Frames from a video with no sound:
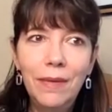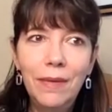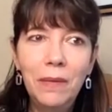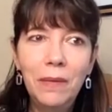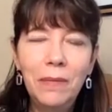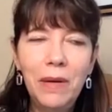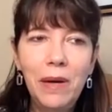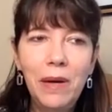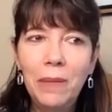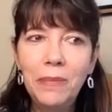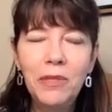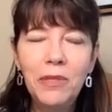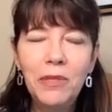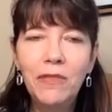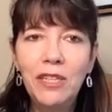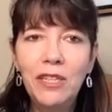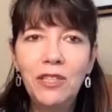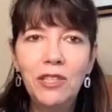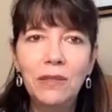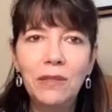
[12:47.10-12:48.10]

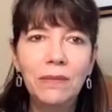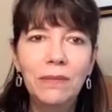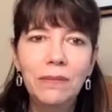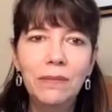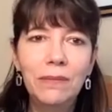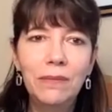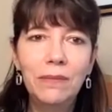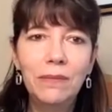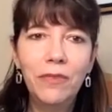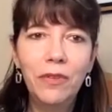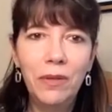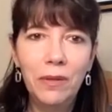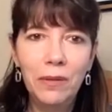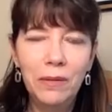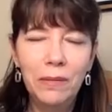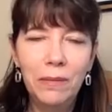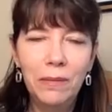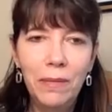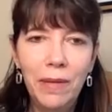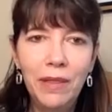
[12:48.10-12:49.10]
observation for
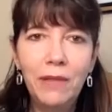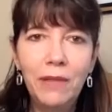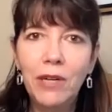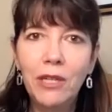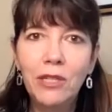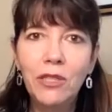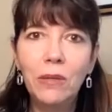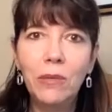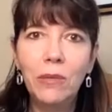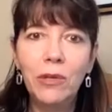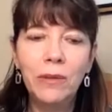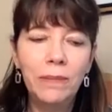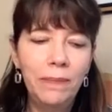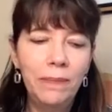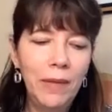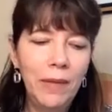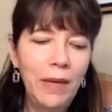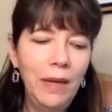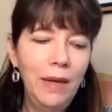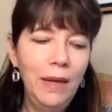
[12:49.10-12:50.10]
the month of October.
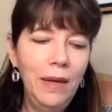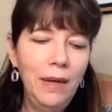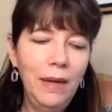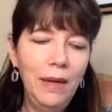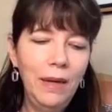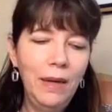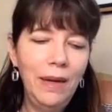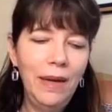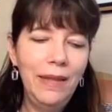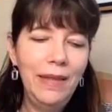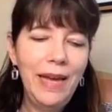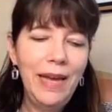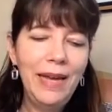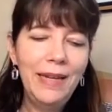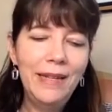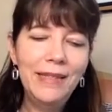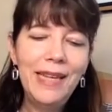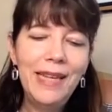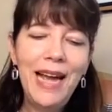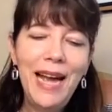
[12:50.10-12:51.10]
And
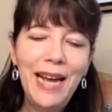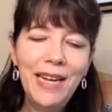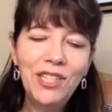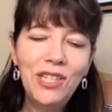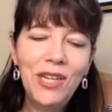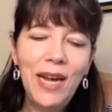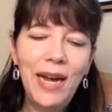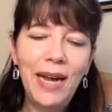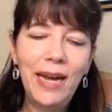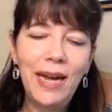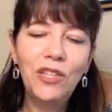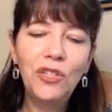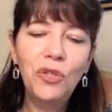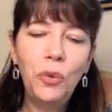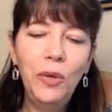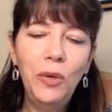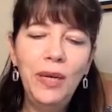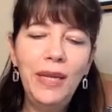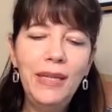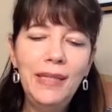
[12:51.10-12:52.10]
that is hashtag
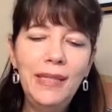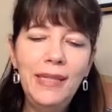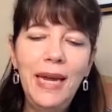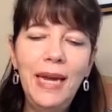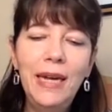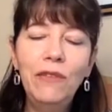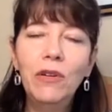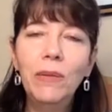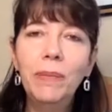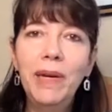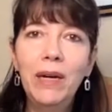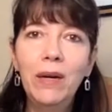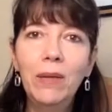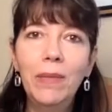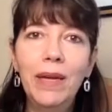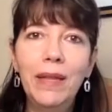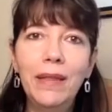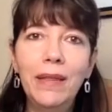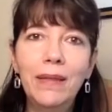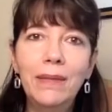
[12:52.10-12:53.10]
Toilet Tank Repair
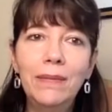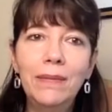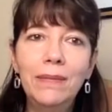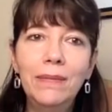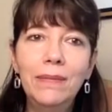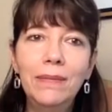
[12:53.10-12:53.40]
Month.